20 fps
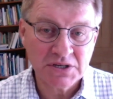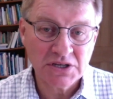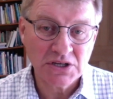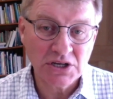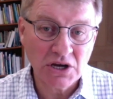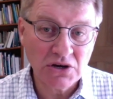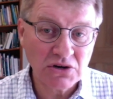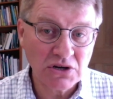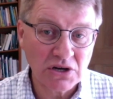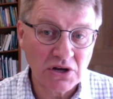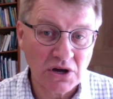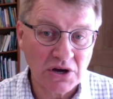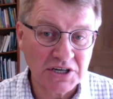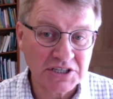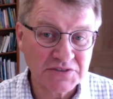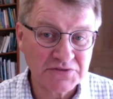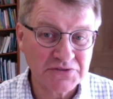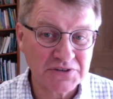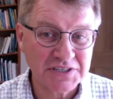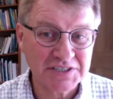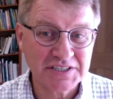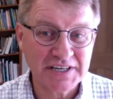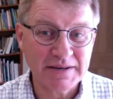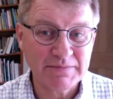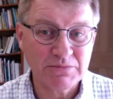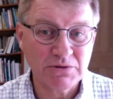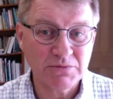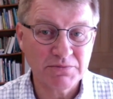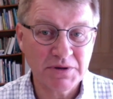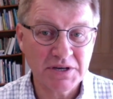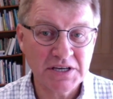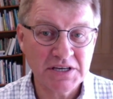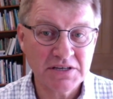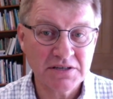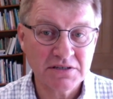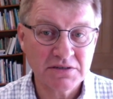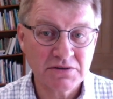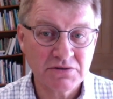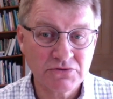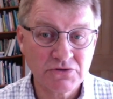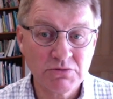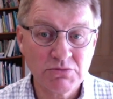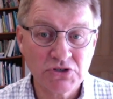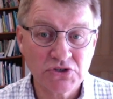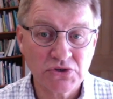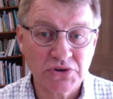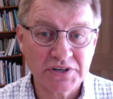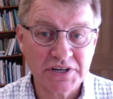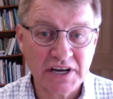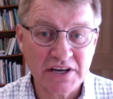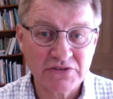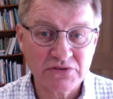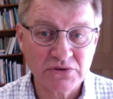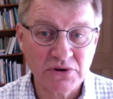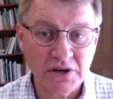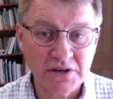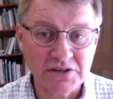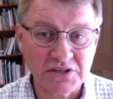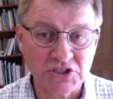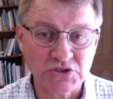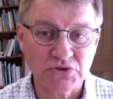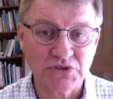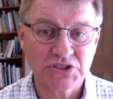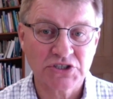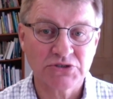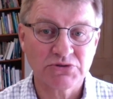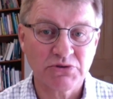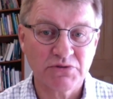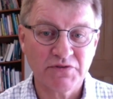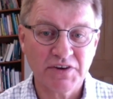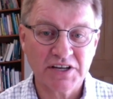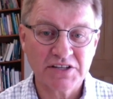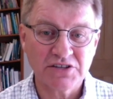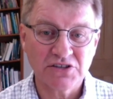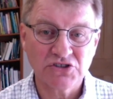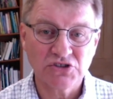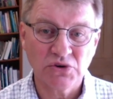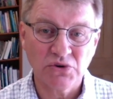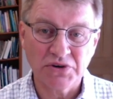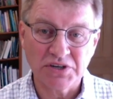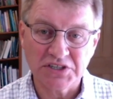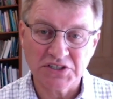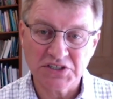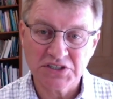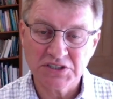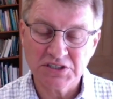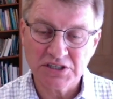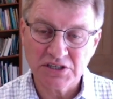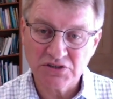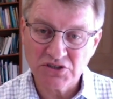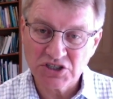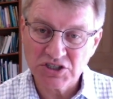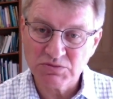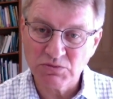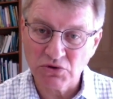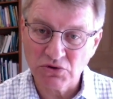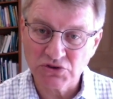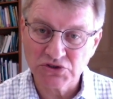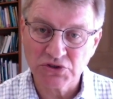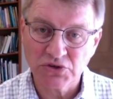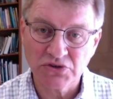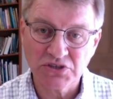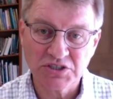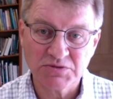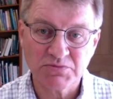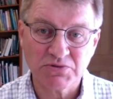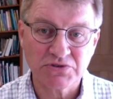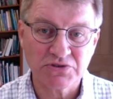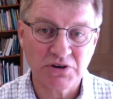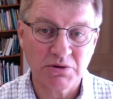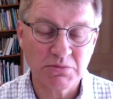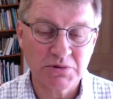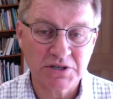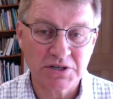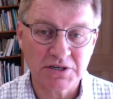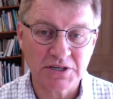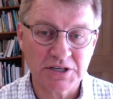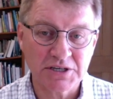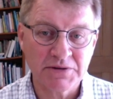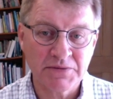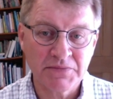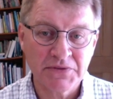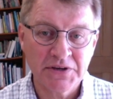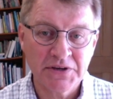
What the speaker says: Localized, for example, being rheumatoid arthritis, where it's going to affect the joints, the small joints predominantly.